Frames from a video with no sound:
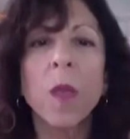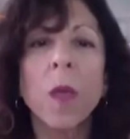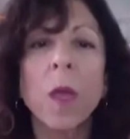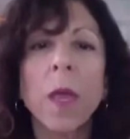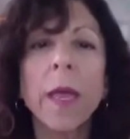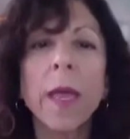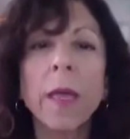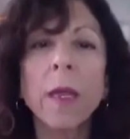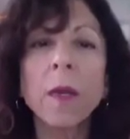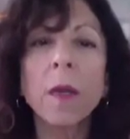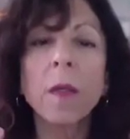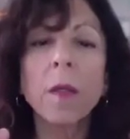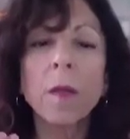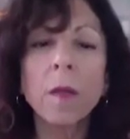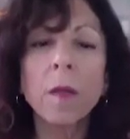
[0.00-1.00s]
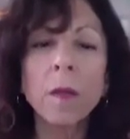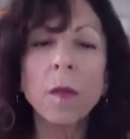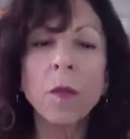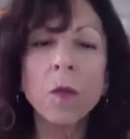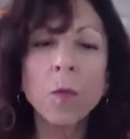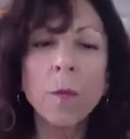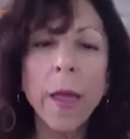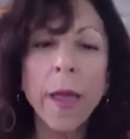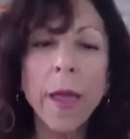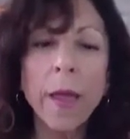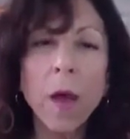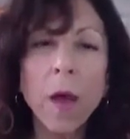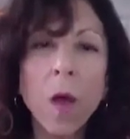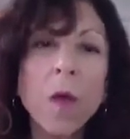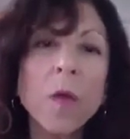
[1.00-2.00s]
And you may
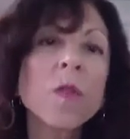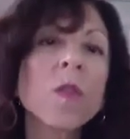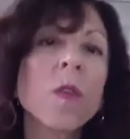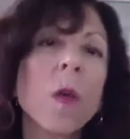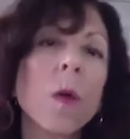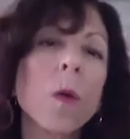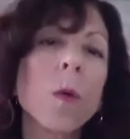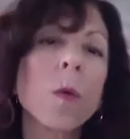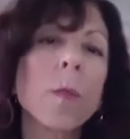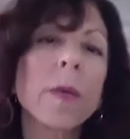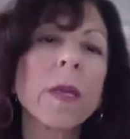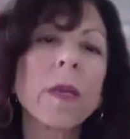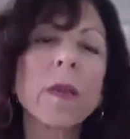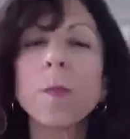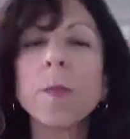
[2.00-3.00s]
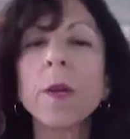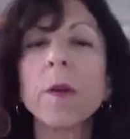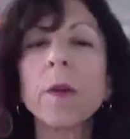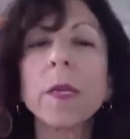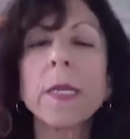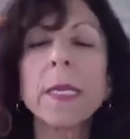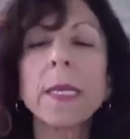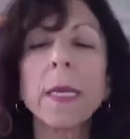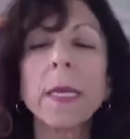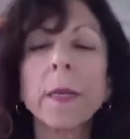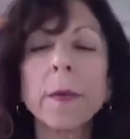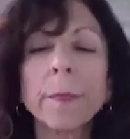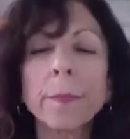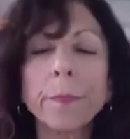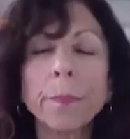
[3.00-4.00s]
also be
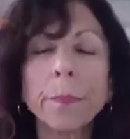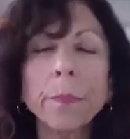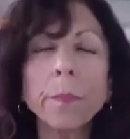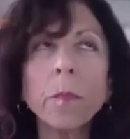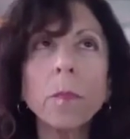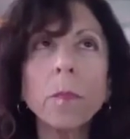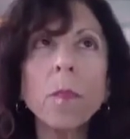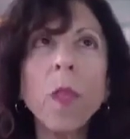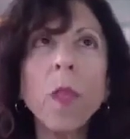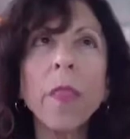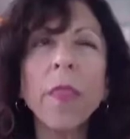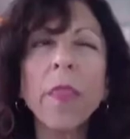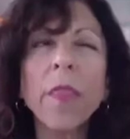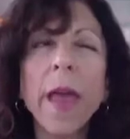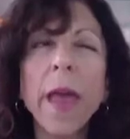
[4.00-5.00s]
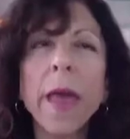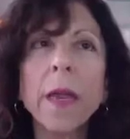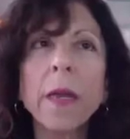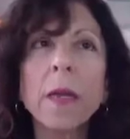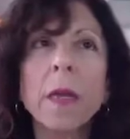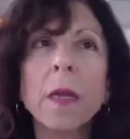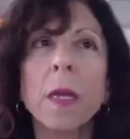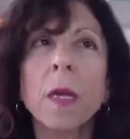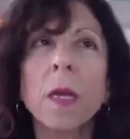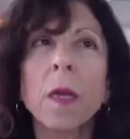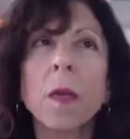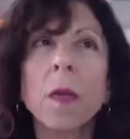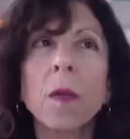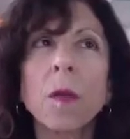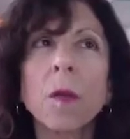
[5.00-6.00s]
experiencing that
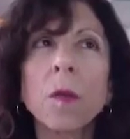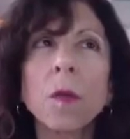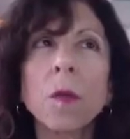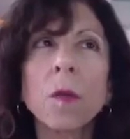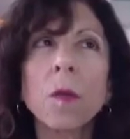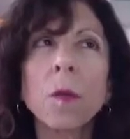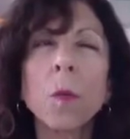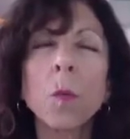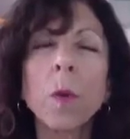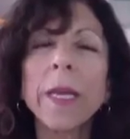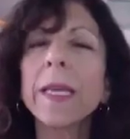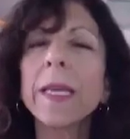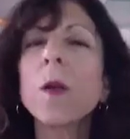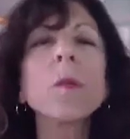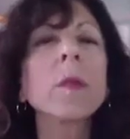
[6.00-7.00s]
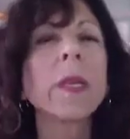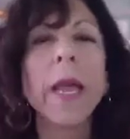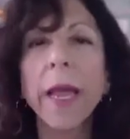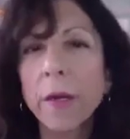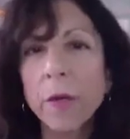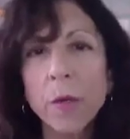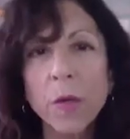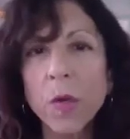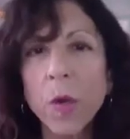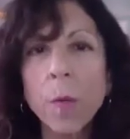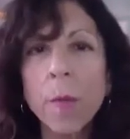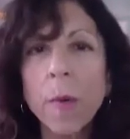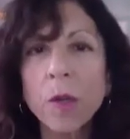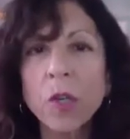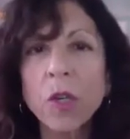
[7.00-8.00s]
we can only handle so
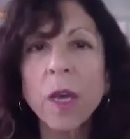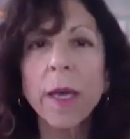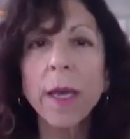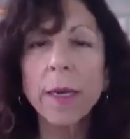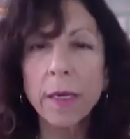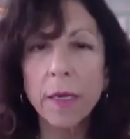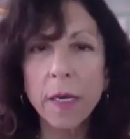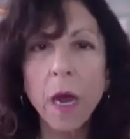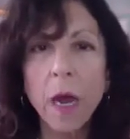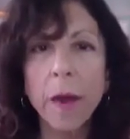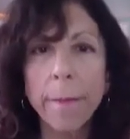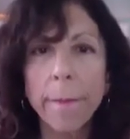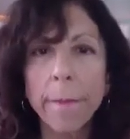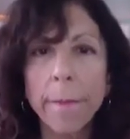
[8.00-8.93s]
much at a time.